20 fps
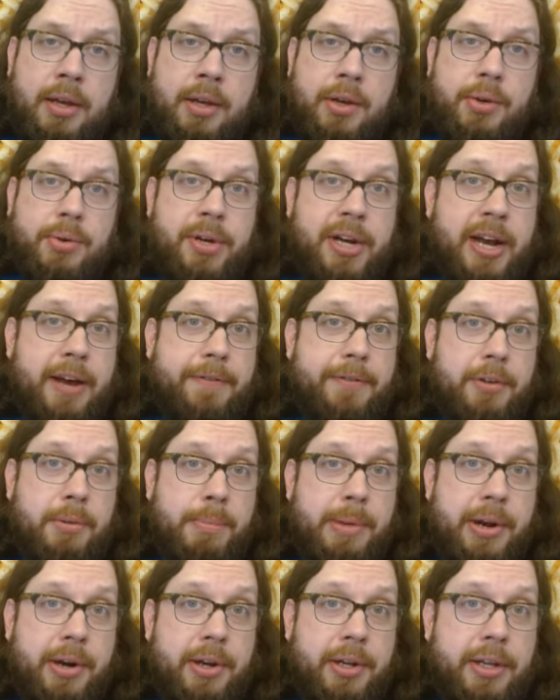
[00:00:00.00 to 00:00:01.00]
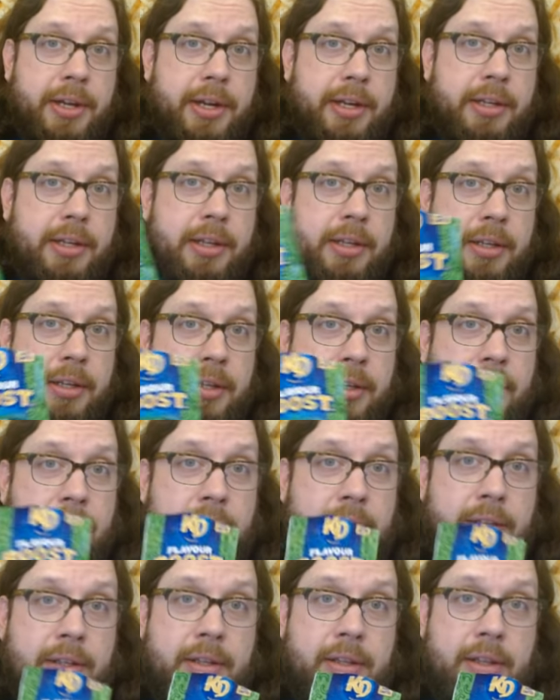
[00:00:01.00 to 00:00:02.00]
Kraft America.
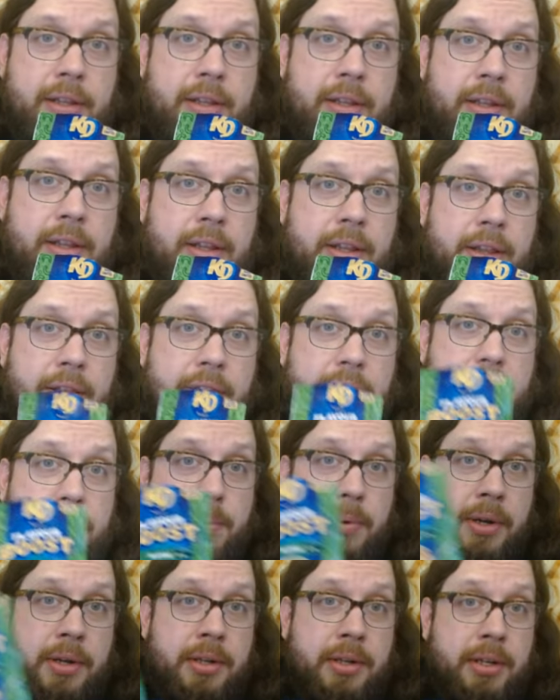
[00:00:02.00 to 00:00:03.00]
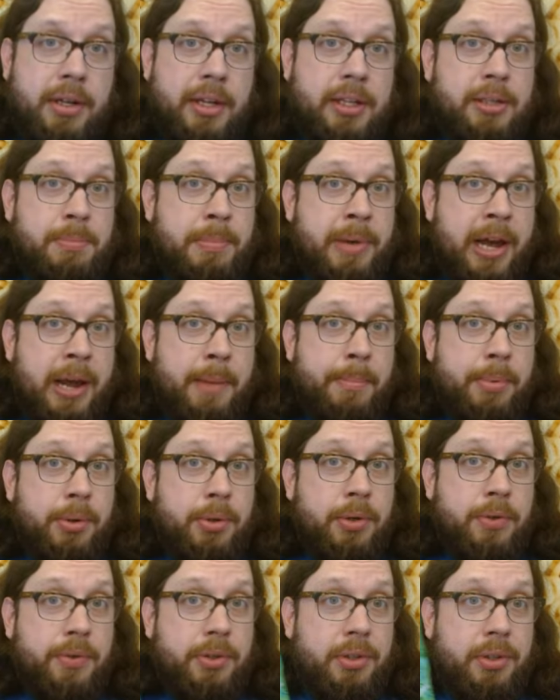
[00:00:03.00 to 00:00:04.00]
This one gets my
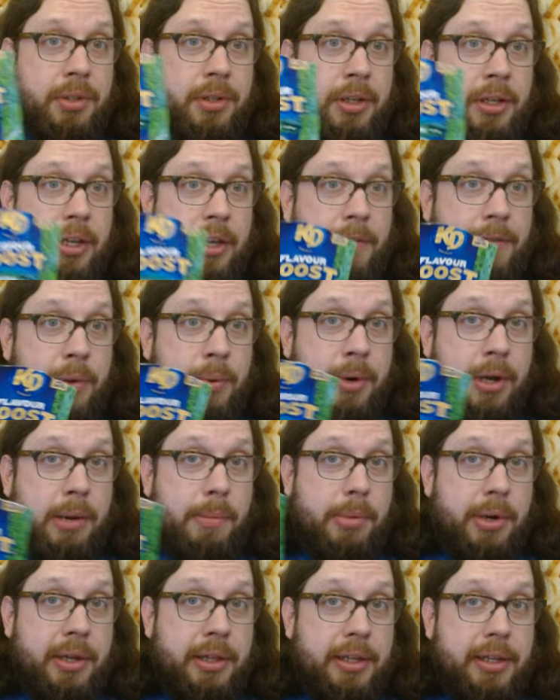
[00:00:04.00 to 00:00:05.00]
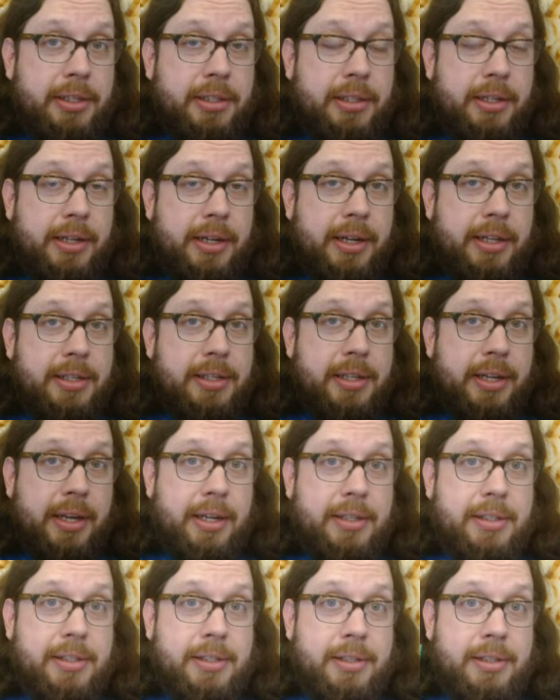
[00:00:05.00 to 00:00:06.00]
approval. If you want to bring this to the United
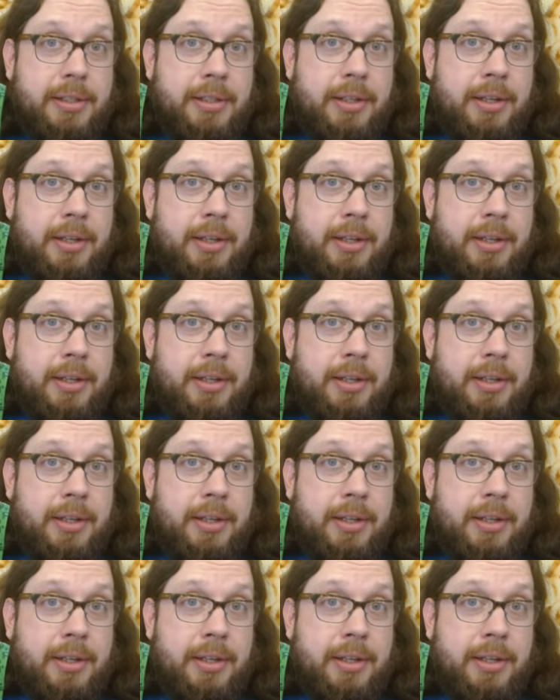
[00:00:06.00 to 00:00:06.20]
States,